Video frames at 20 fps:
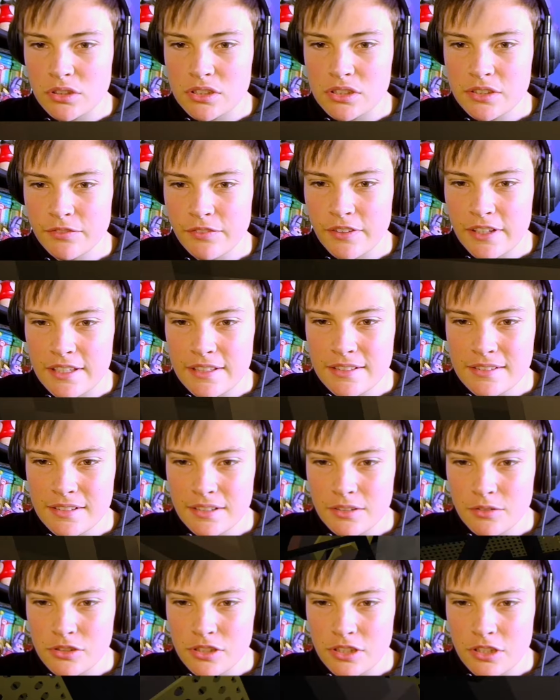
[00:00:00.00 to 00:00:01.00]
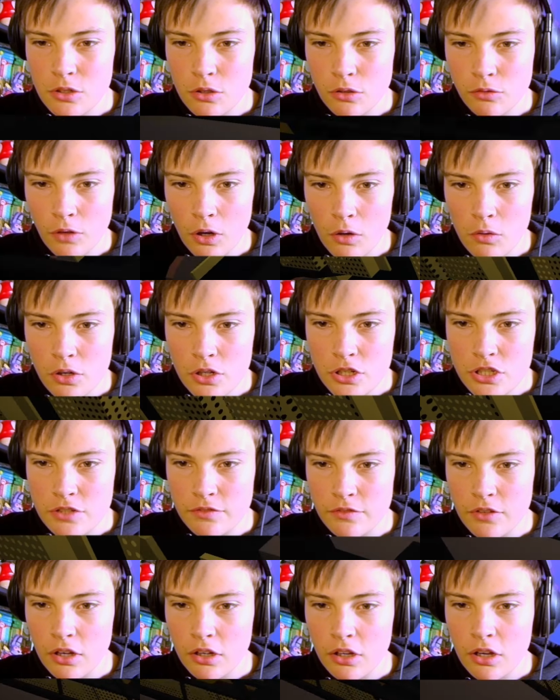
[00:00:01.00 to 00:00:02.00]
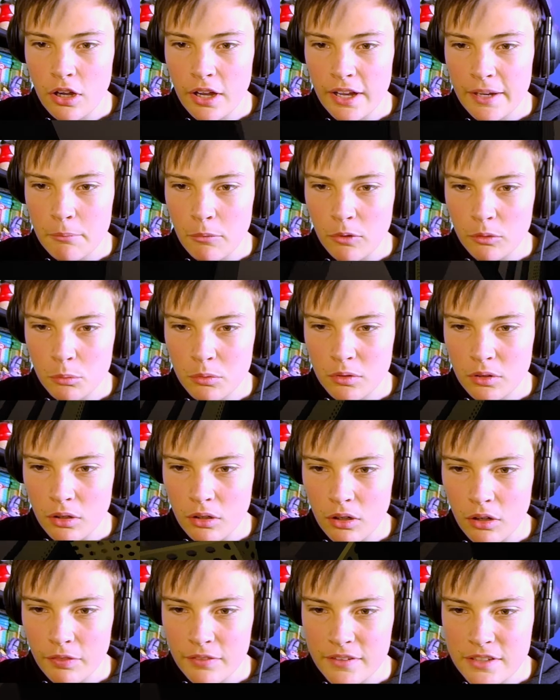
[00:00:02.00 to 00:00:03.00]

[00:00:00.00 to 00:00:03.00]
feet using your roll, because you came on this